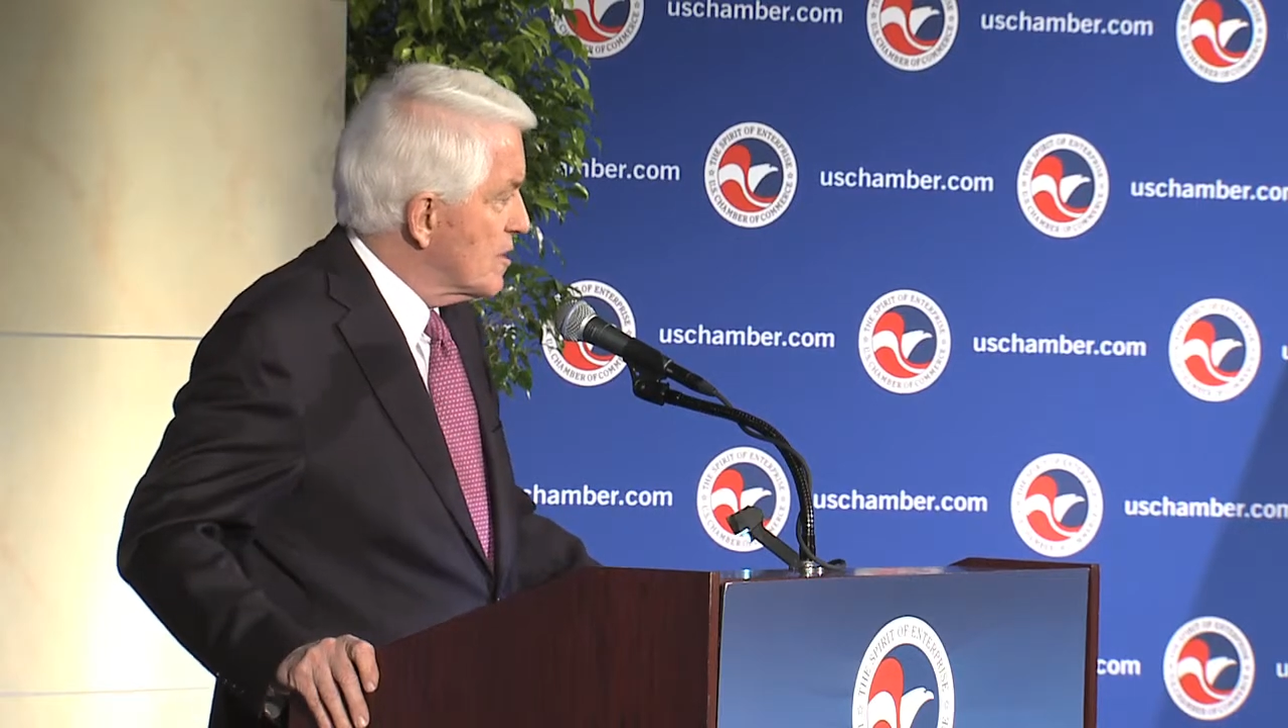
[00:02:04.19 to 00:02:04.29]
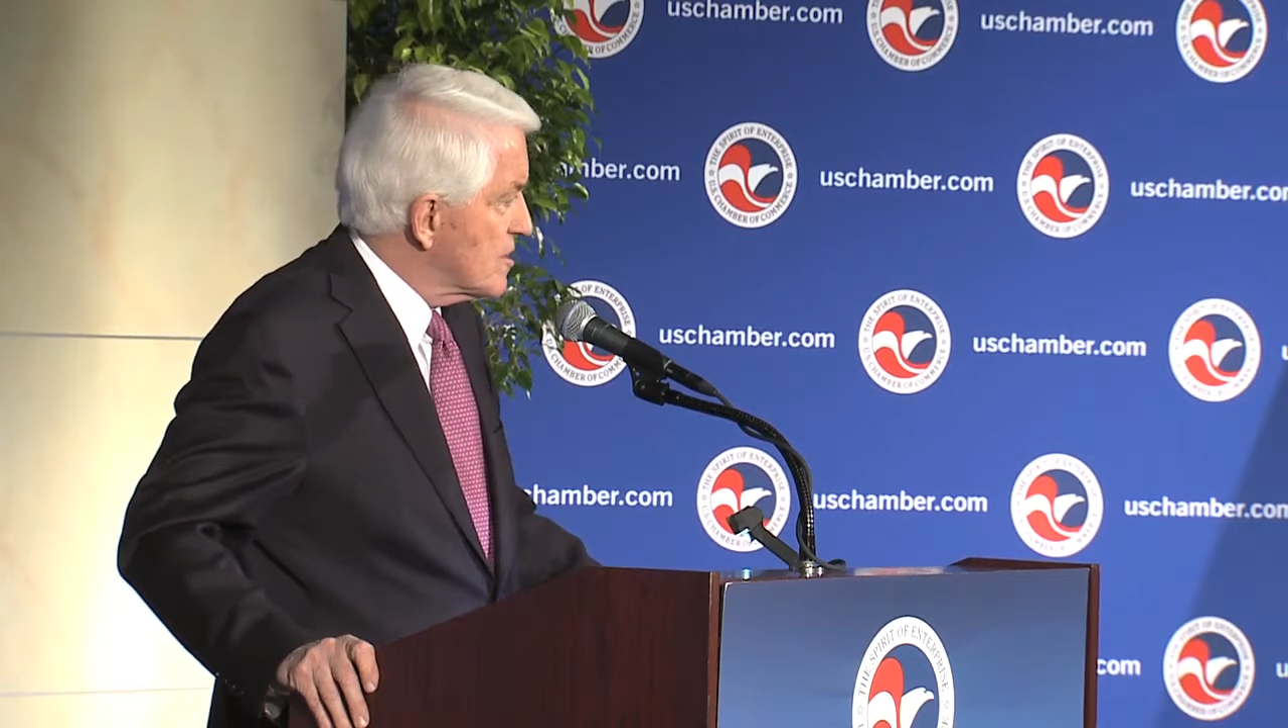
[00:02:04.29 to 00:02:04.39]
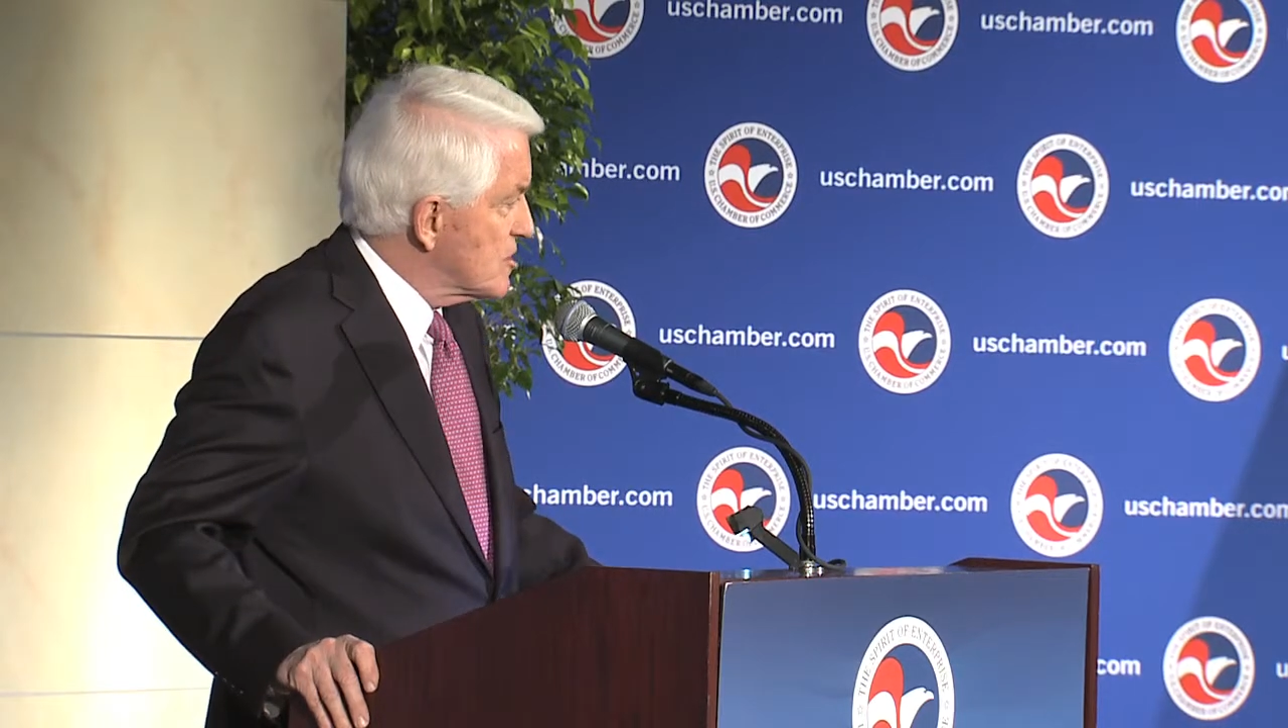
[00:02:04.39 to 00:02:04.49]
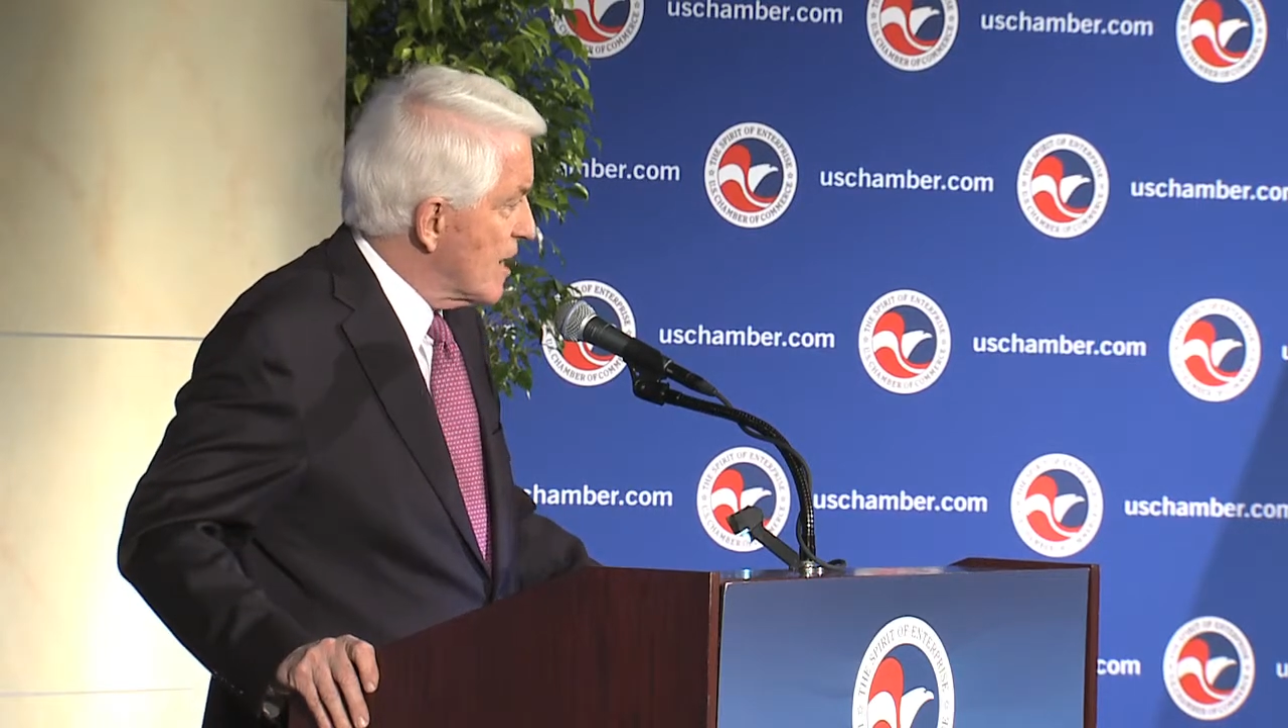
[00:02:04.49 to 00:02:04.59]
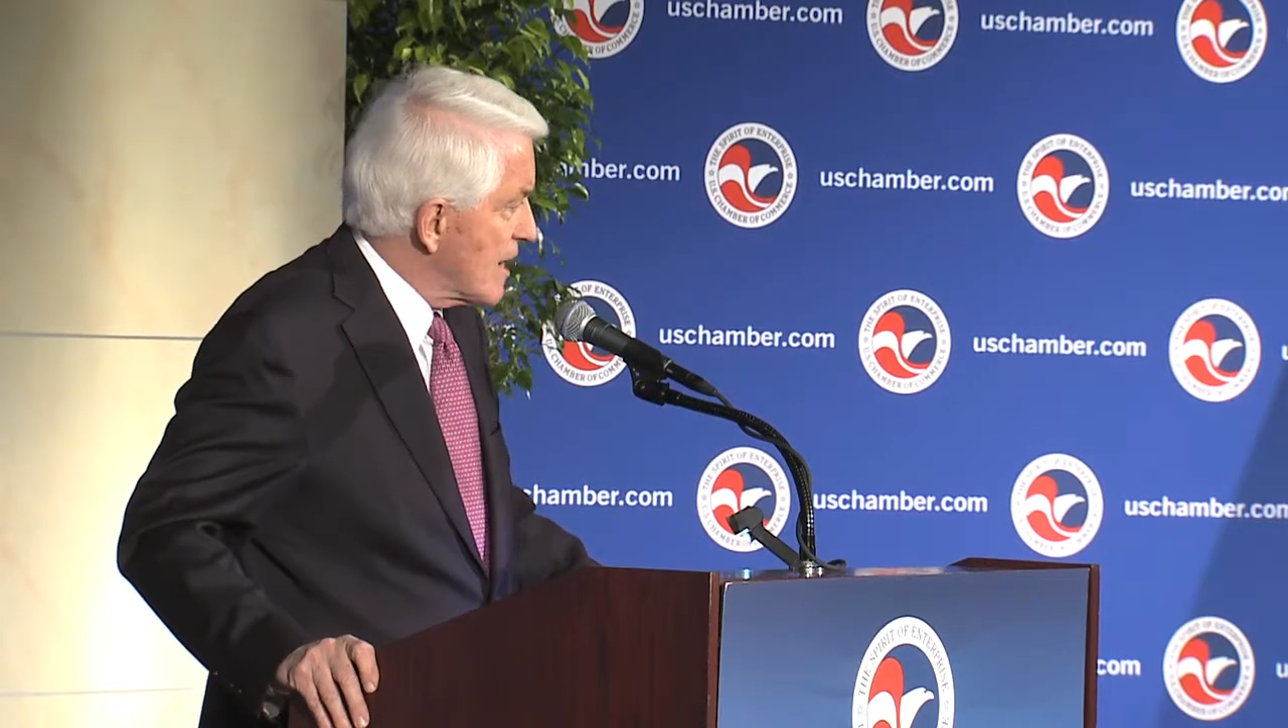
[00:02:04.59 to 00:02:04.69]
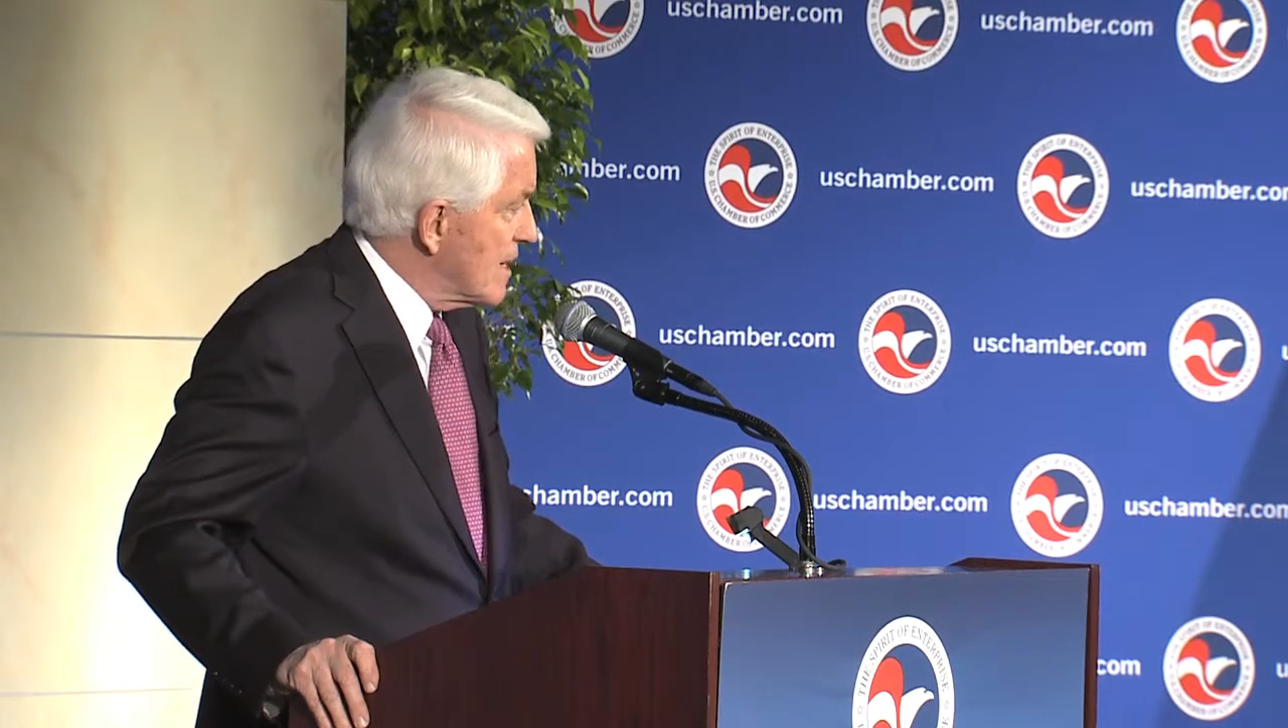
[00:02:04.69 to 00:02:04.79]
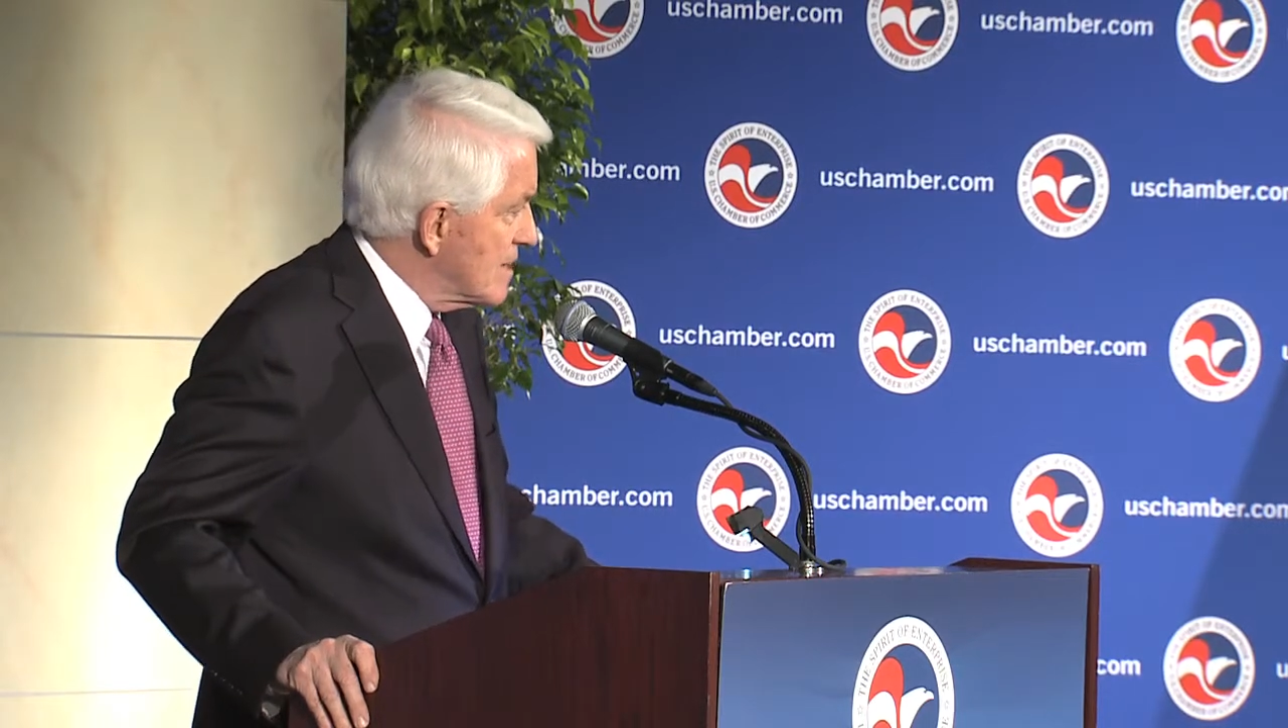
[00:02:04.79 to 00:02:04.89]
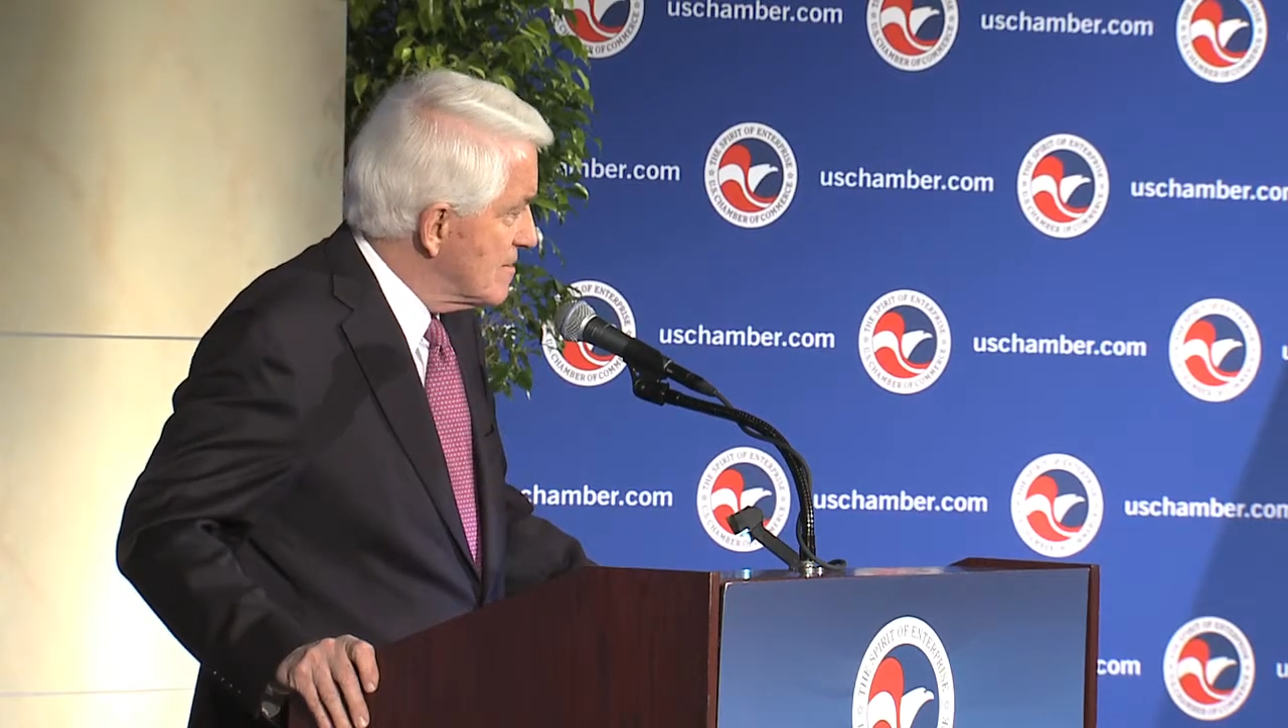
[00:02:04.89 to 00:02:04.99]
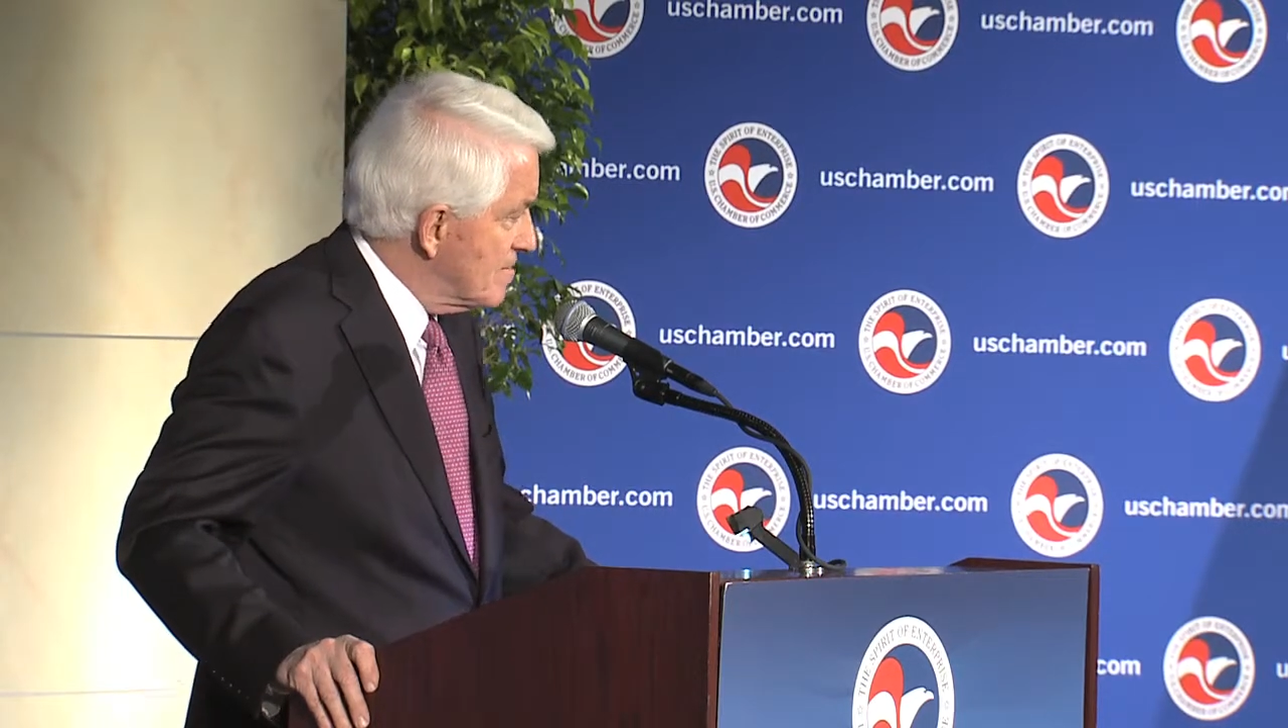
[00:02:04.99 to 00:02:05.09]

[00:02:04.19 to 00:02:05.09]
with a check.